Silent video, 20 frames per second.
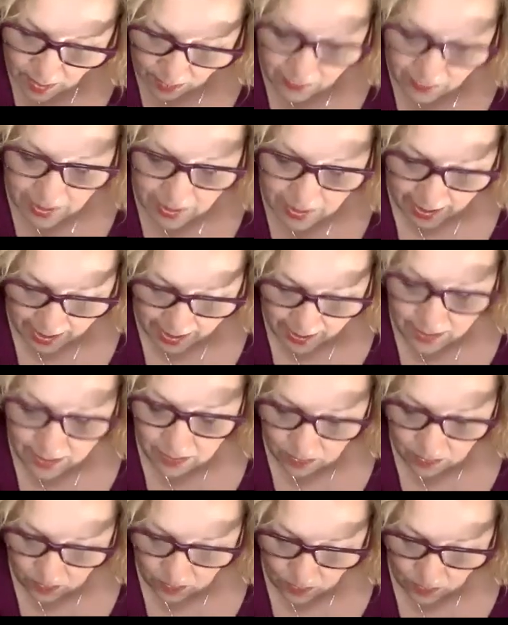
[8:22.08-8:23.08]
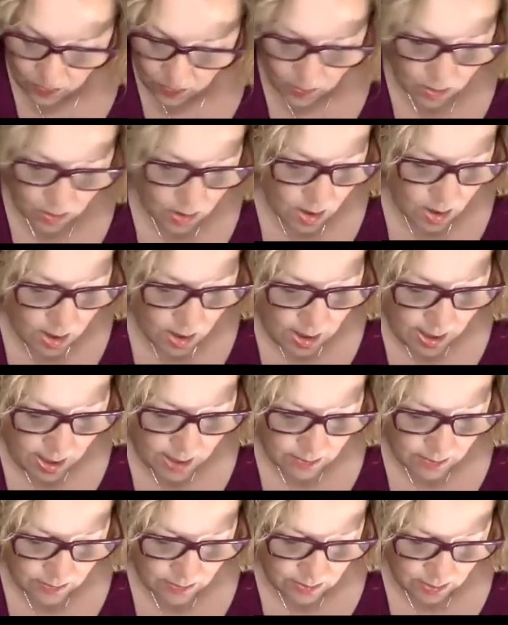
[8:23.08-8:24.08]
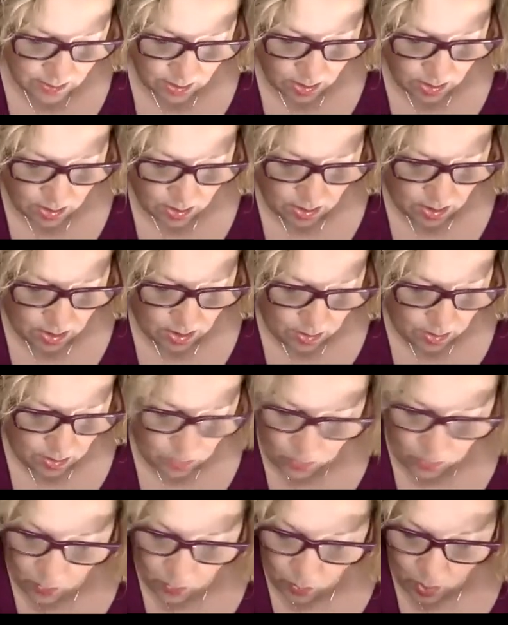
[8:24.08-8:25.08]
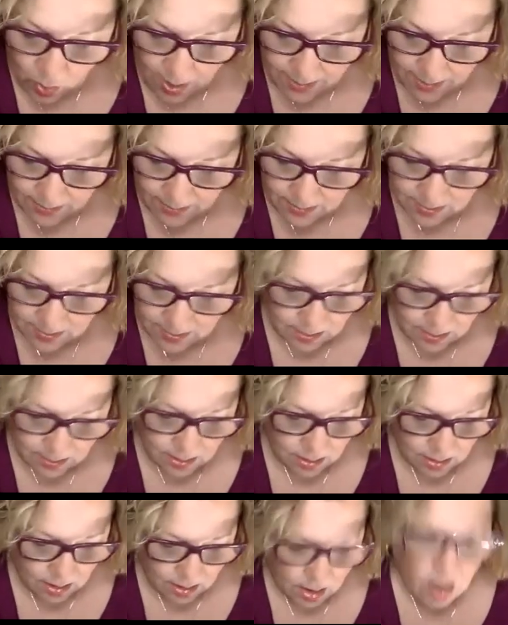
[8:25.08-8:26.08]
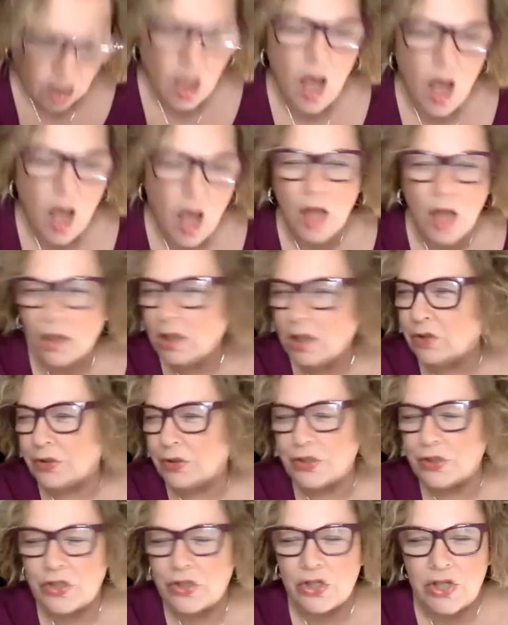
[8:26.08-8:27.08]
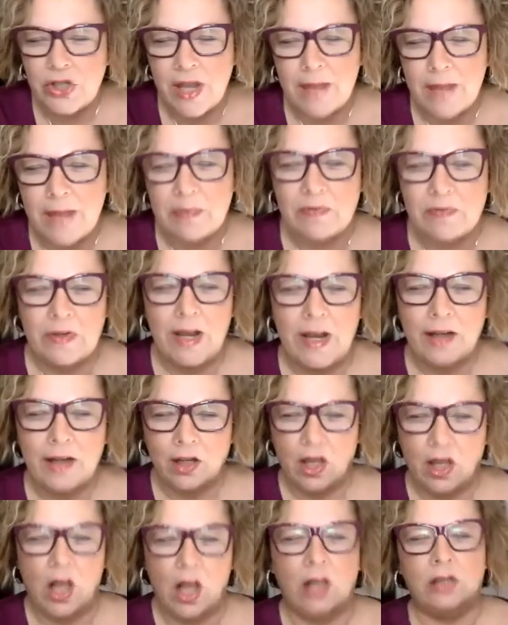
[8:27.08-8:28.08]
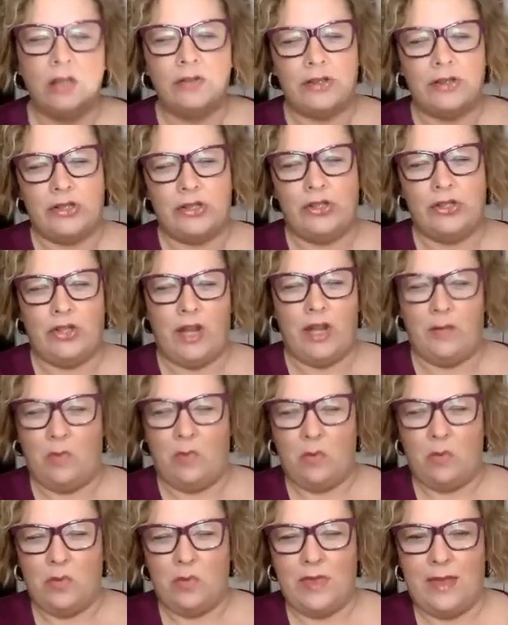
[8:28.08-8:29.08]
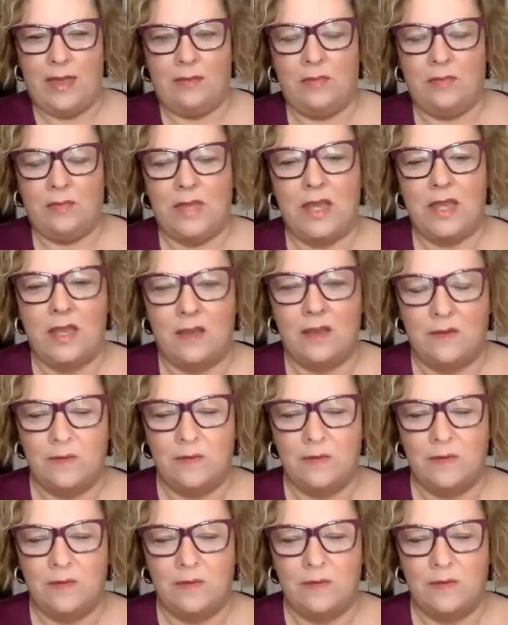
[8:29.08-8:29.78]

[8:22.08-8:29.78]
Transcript: Okay, cool. And what color and shape, if it had a color and a shape, what would that be?